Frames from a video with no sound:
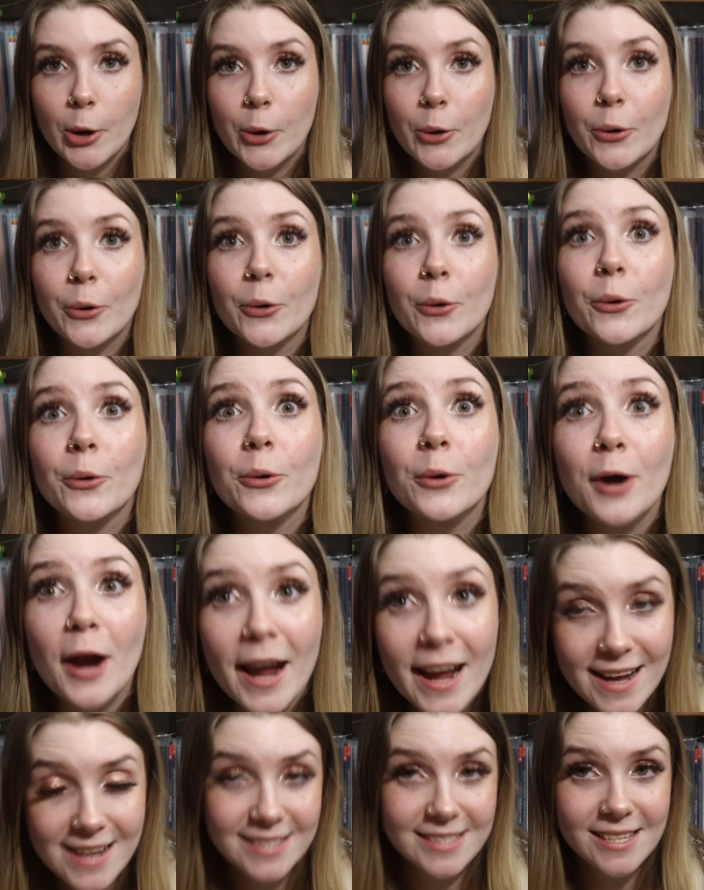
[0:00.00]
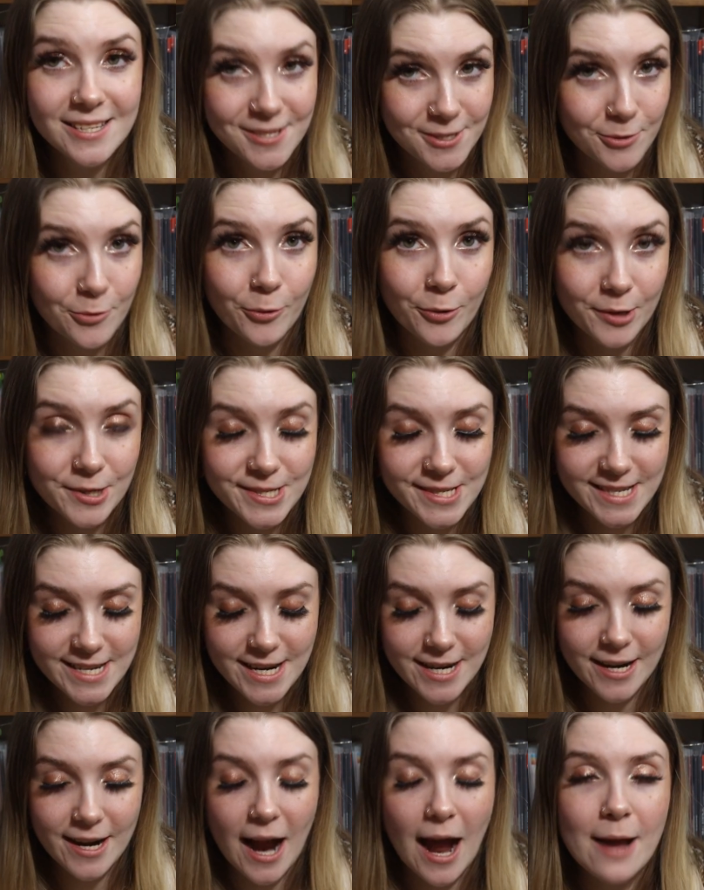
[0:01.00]
crazy scores
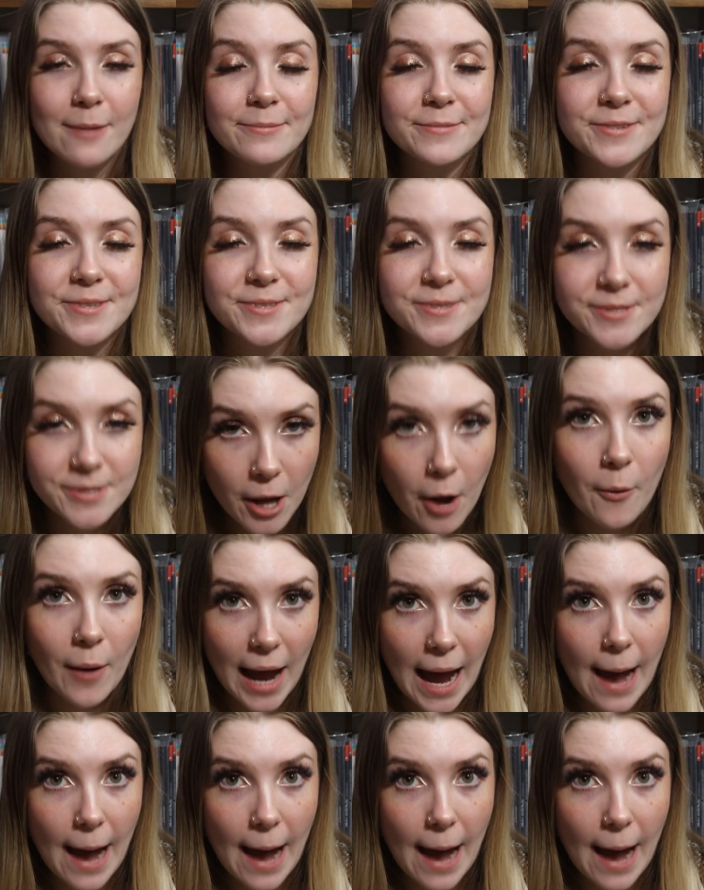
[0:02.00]
here. I'm so